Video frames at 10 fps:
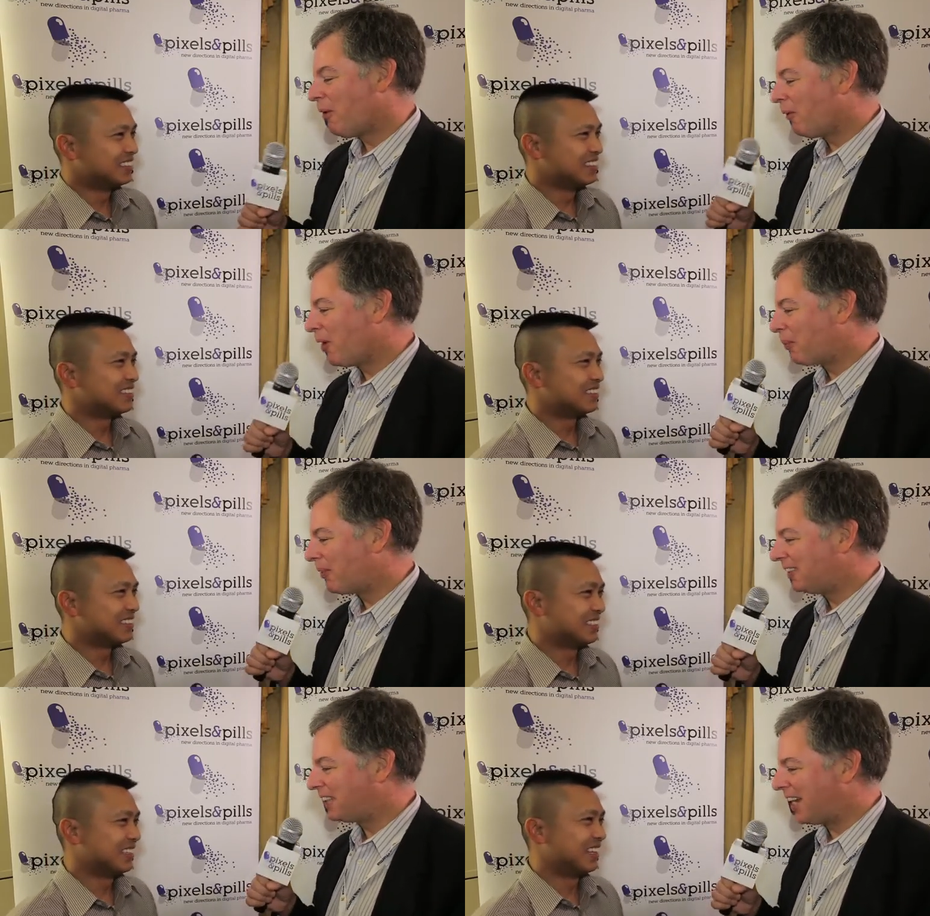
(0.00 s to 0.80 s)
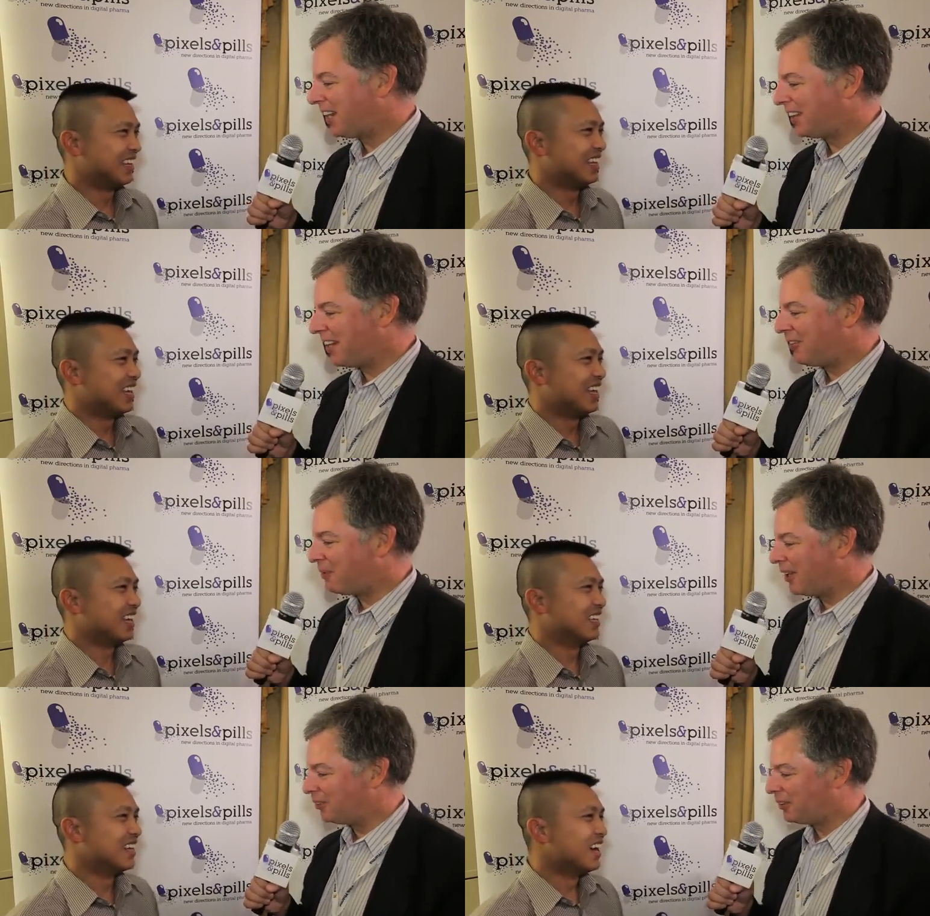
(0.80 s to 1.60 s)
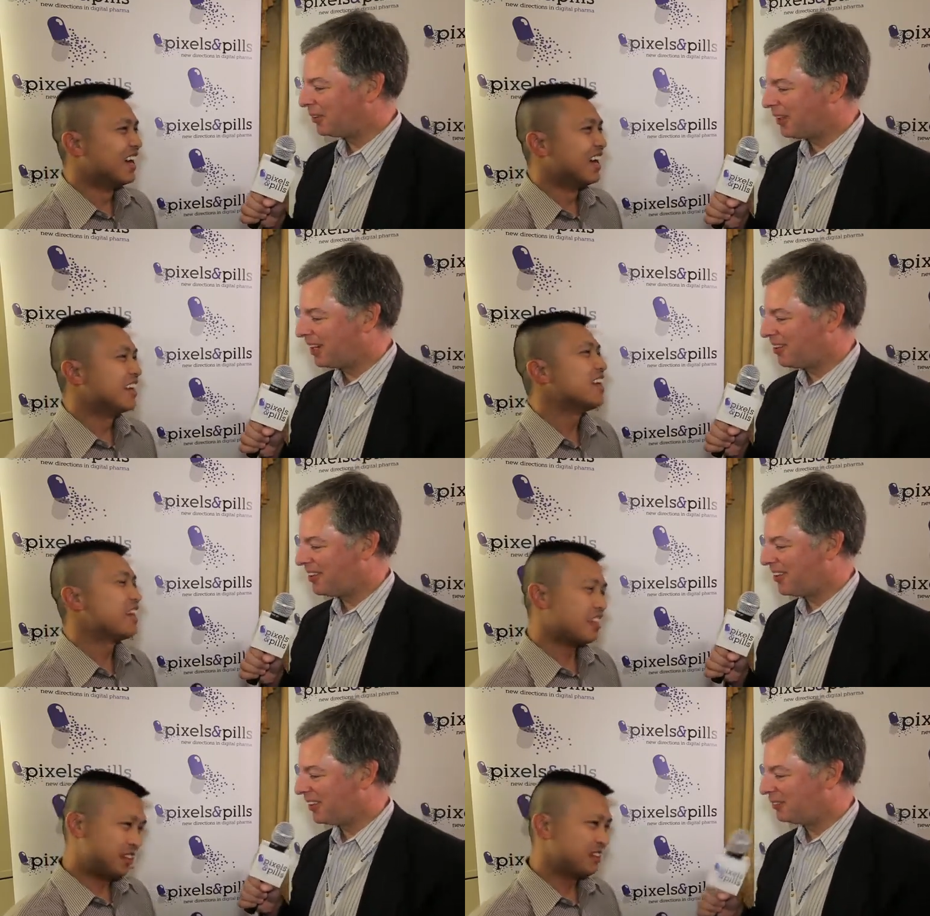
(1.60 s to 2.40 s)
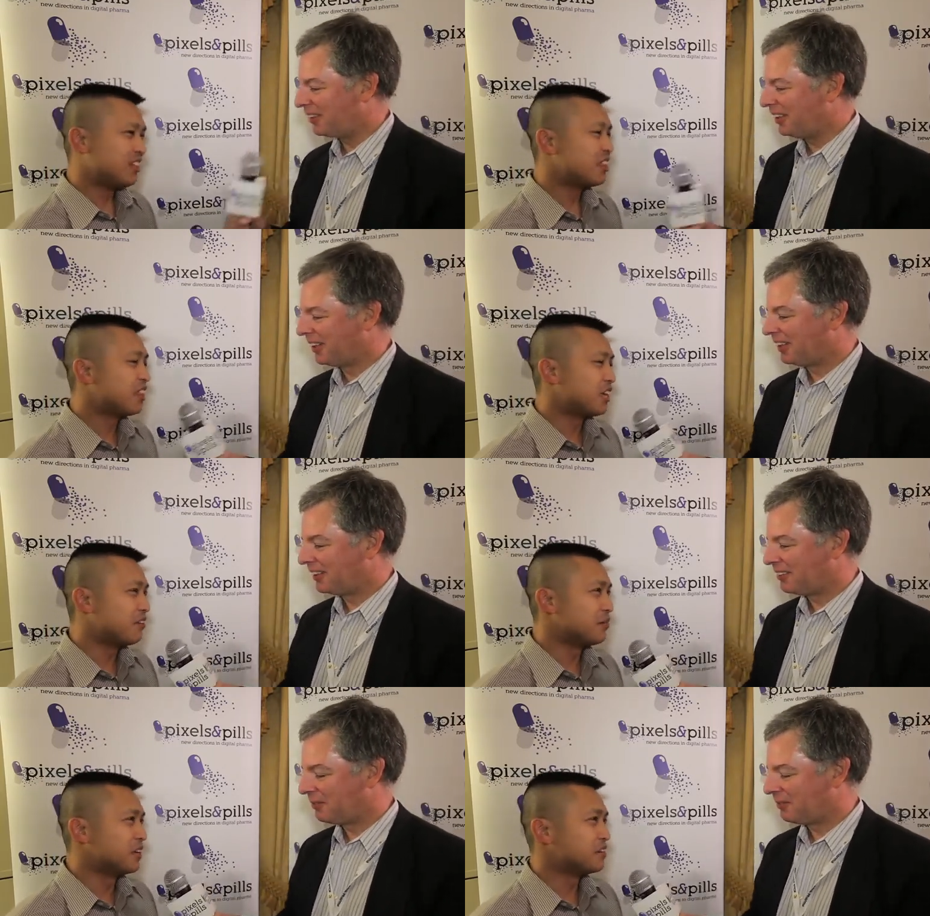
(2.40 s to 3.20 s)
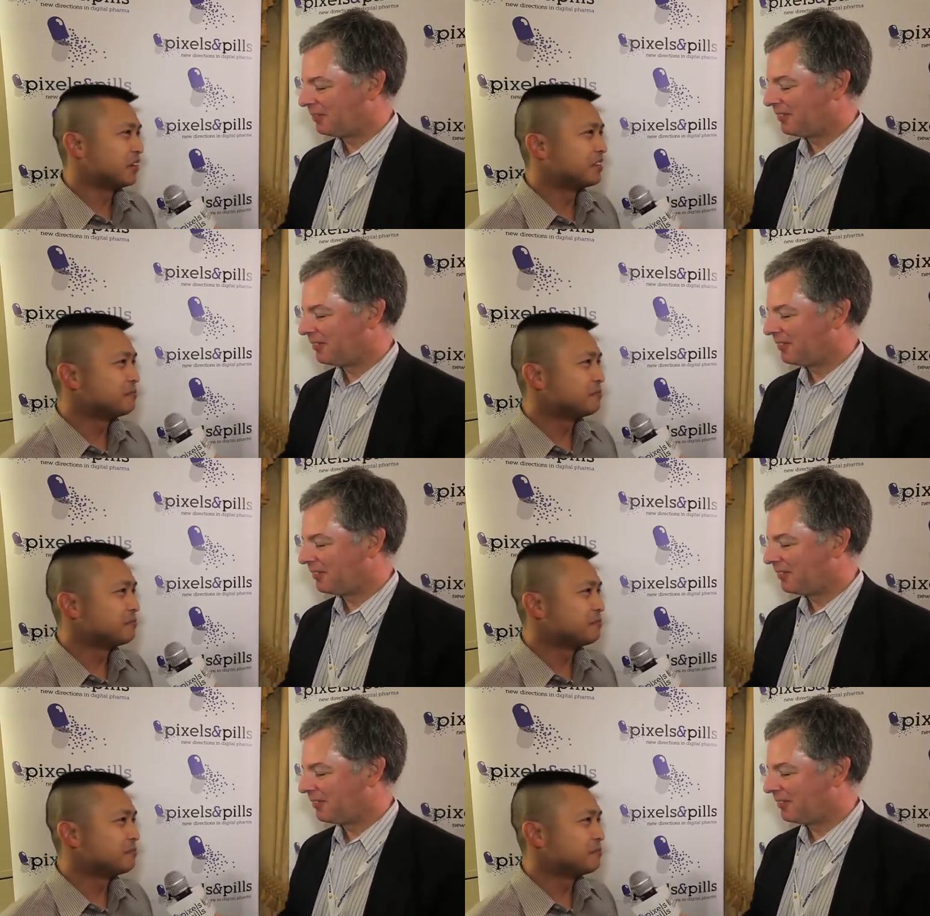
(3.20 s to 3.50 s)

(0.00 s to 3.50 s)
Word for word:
Speaker 1: well, we appreciate it. Thanks so much for joining us today, Shwen. Thank you very much, Sven.